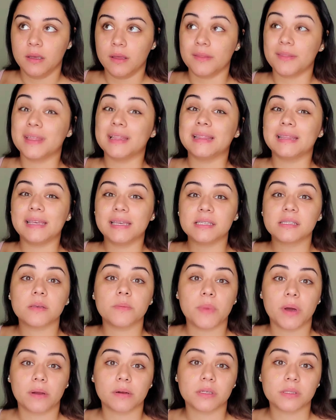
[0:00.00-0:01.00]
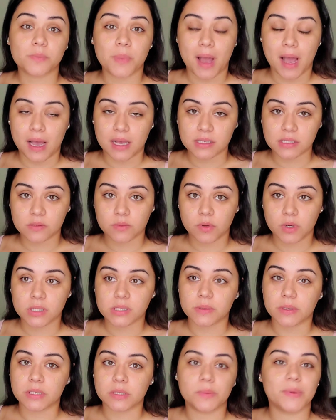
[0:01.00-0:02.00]
the least amount as possible,
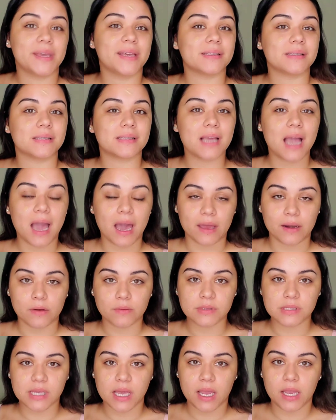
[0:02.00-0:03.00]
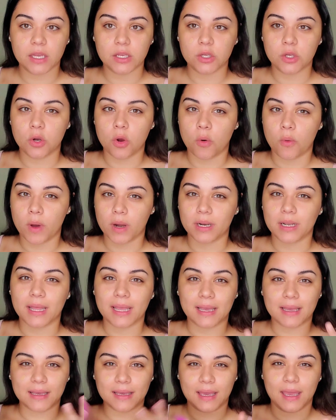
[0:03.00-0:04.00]
especially because it's hot outside. You don't want to
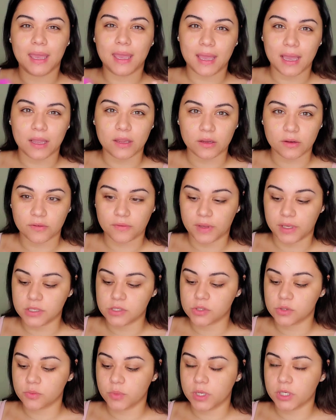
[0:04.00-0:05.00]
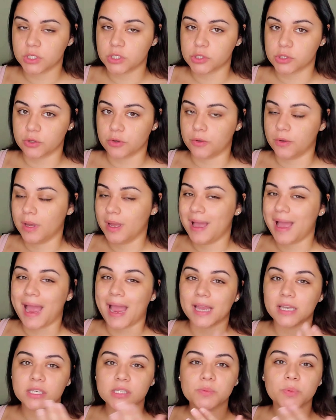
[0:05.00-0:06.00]
like cake on your face too much. So
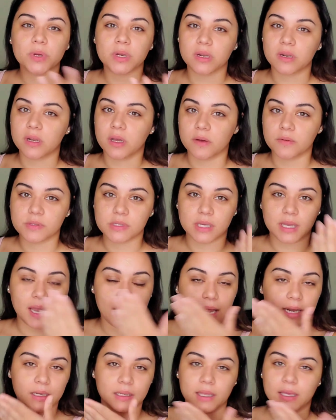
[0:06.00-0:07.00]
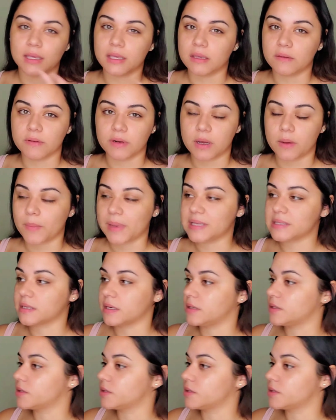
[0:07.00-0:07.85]
I just put enough to kind of like even out my skin